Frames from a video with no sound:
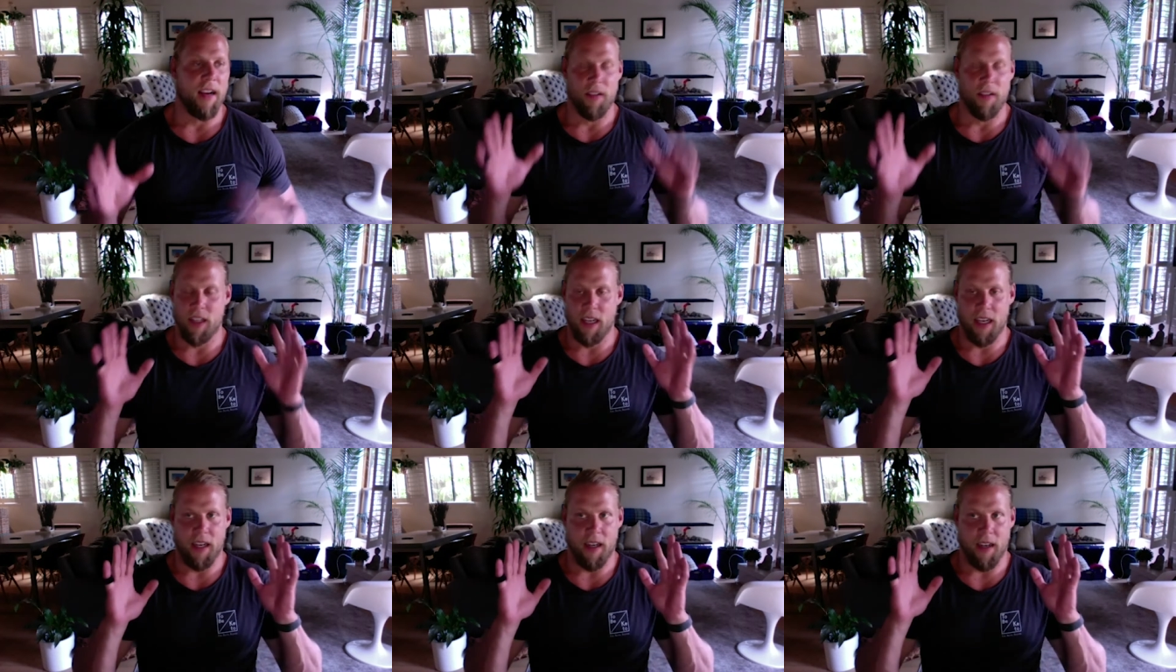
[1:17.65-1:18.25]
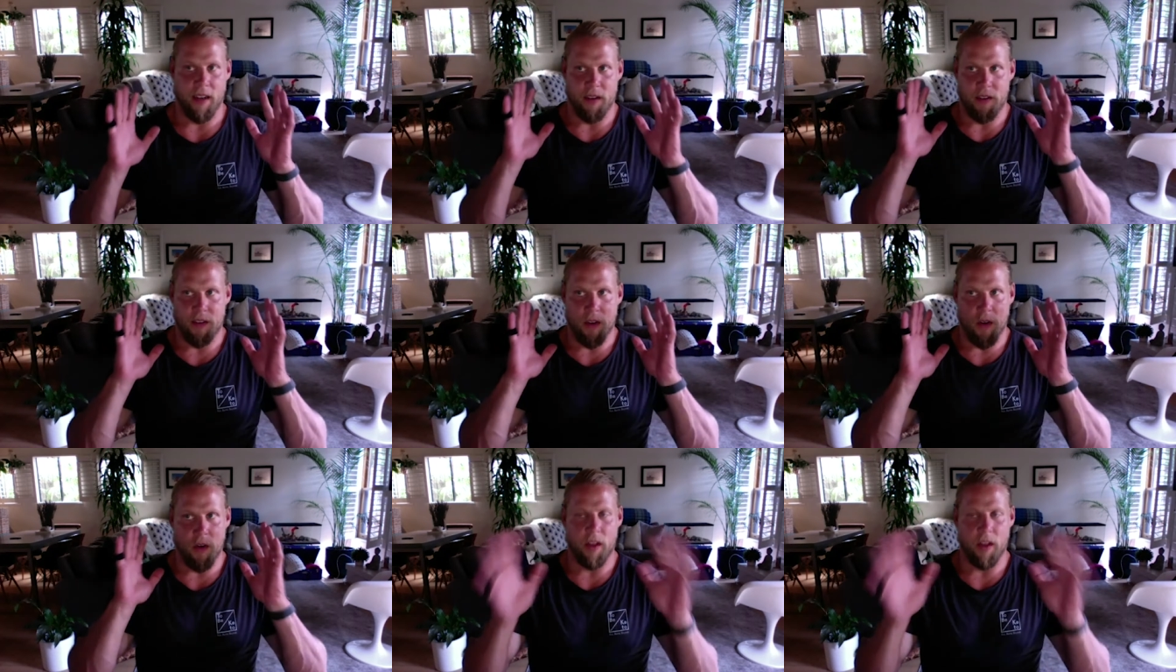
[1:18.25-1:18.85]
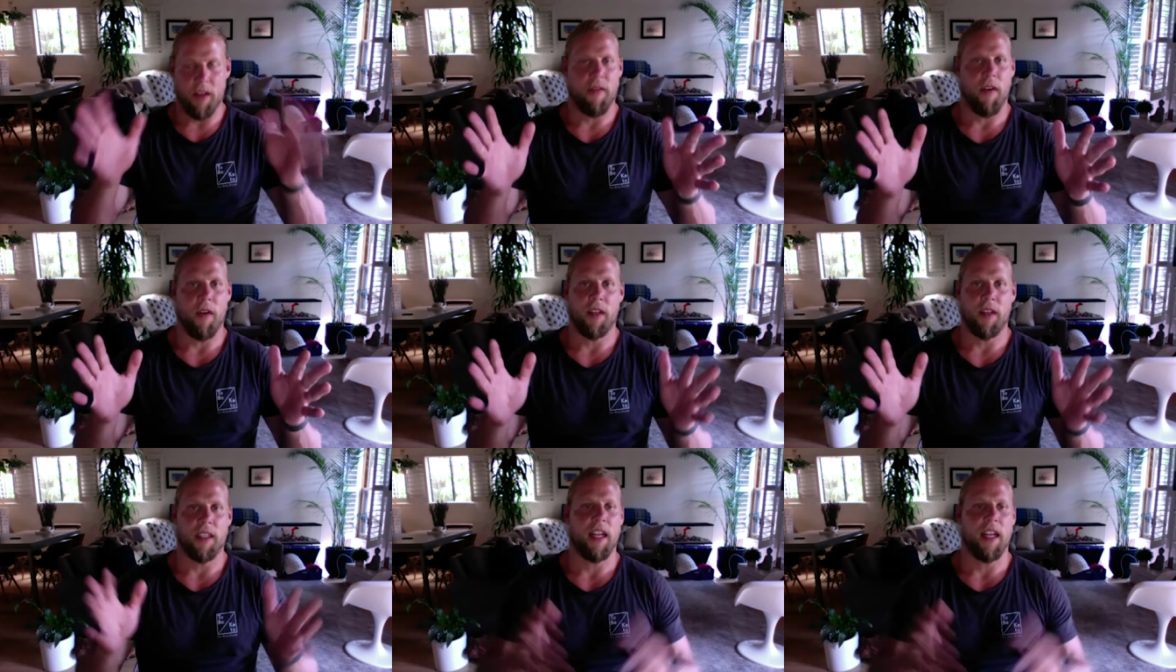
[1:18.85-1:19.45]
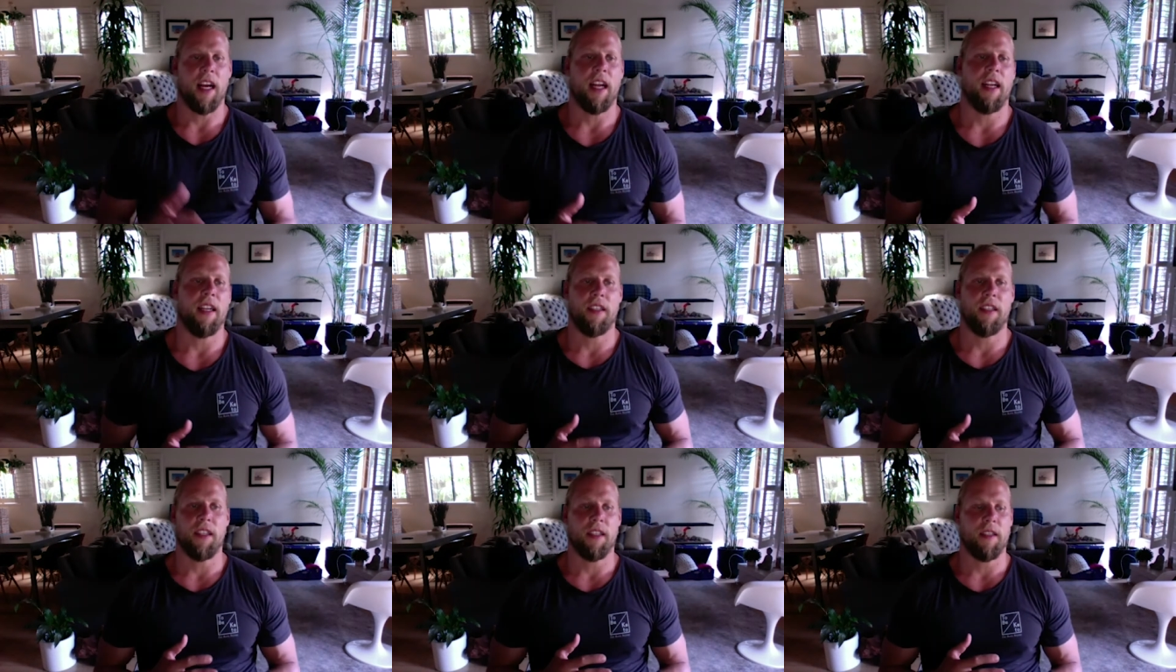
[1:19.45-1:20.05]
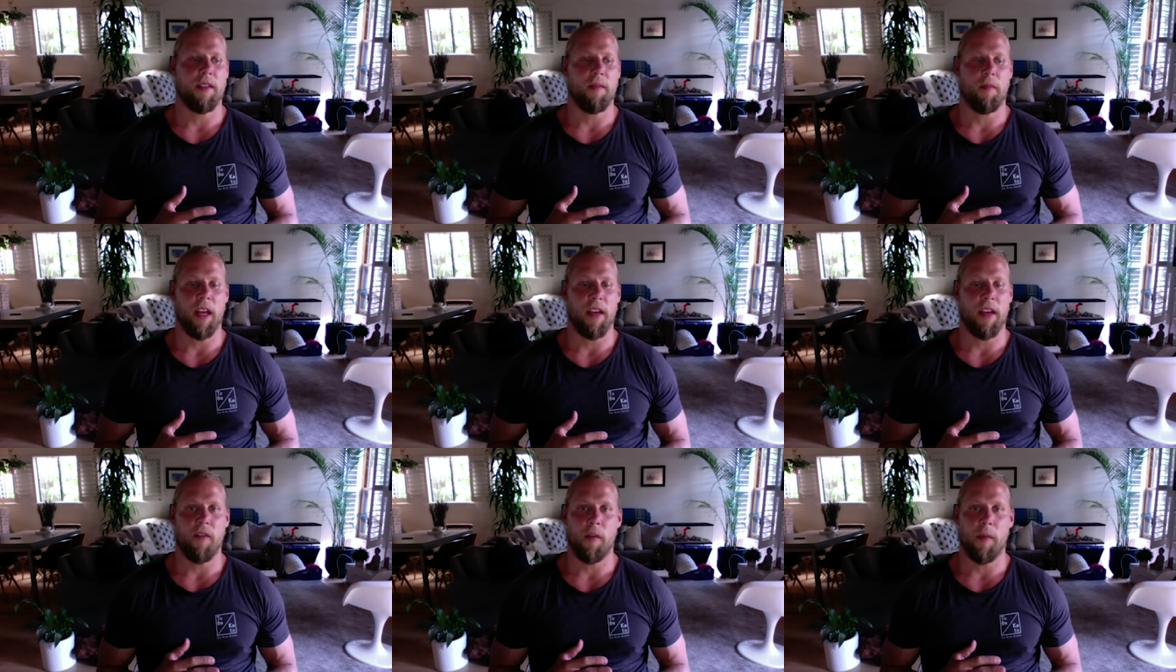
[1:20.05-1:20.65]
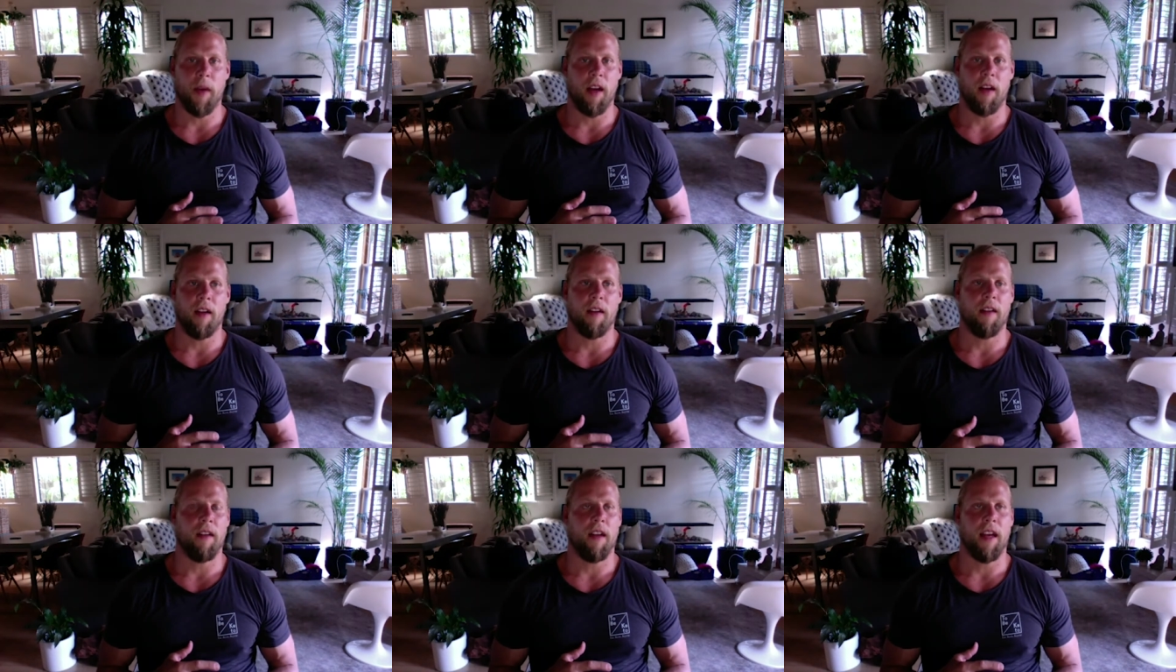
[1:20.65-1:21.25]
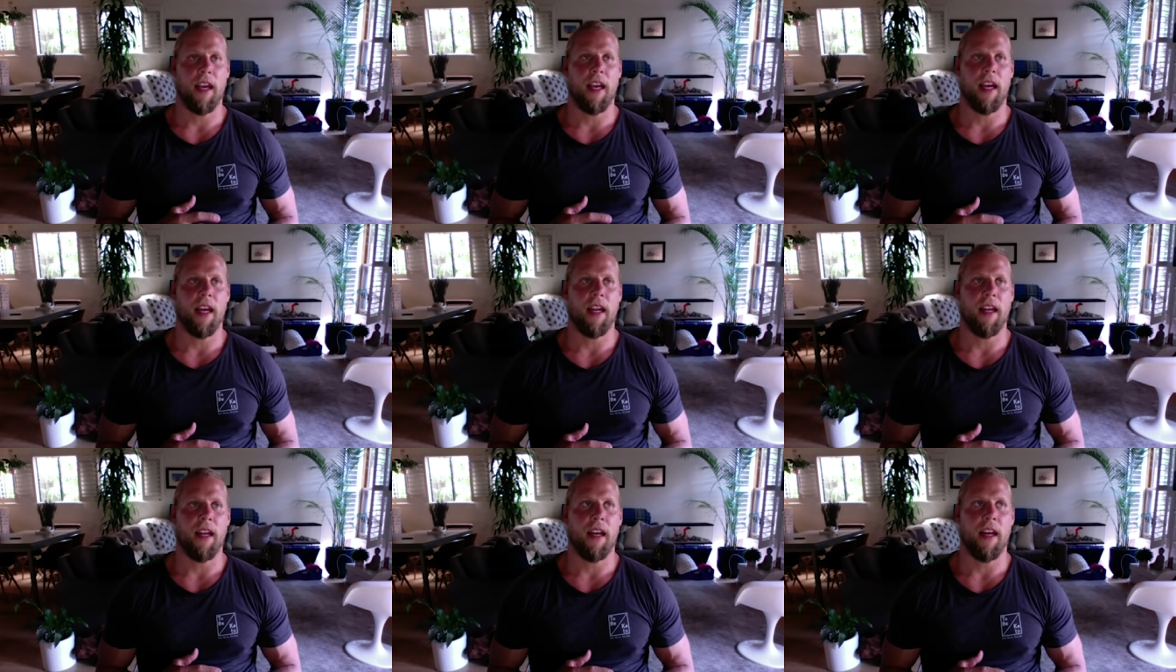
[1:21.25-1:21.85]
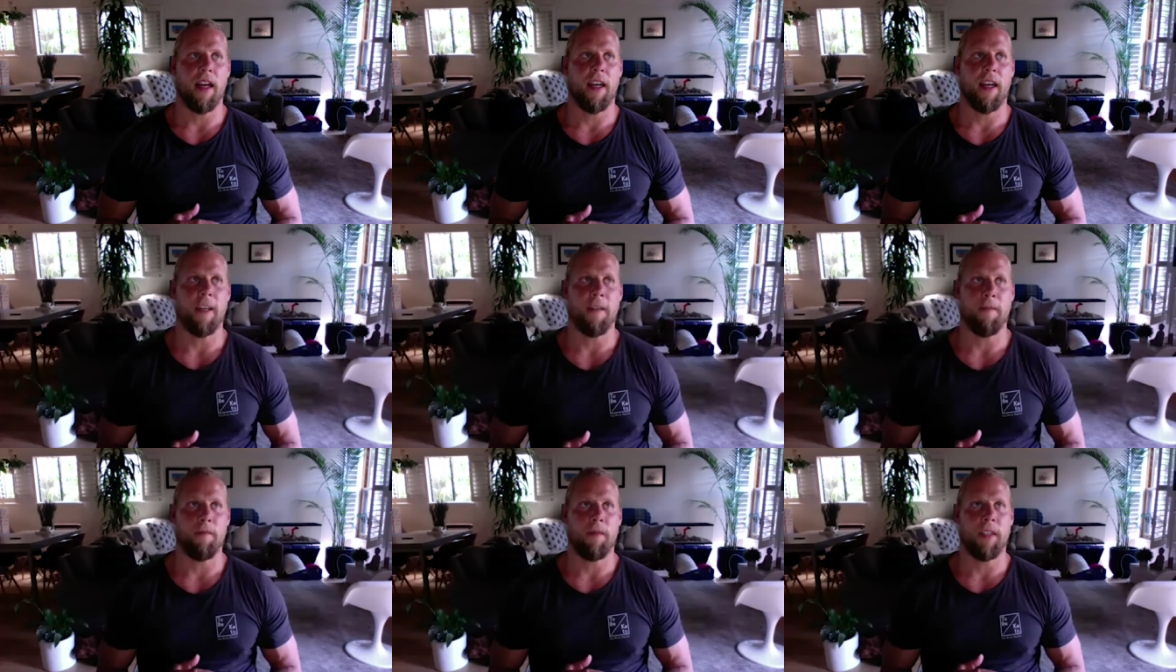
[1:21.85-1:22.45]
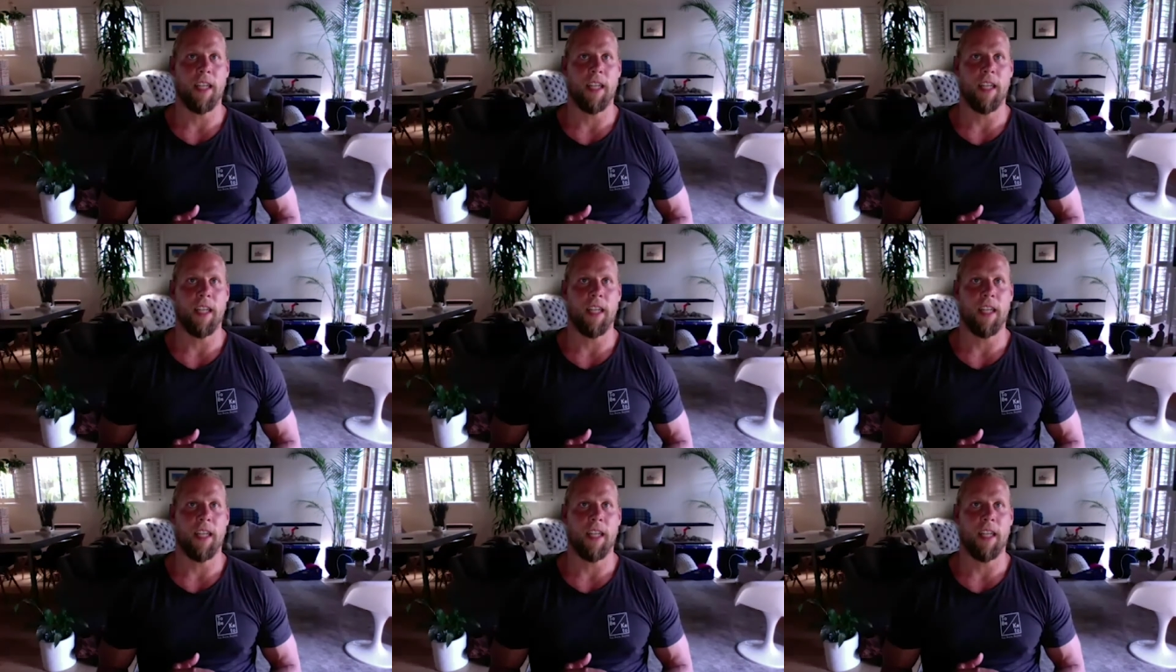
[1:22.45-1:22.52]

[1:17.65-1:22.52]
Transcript: I was like uh, totally focused on just playing football, and um,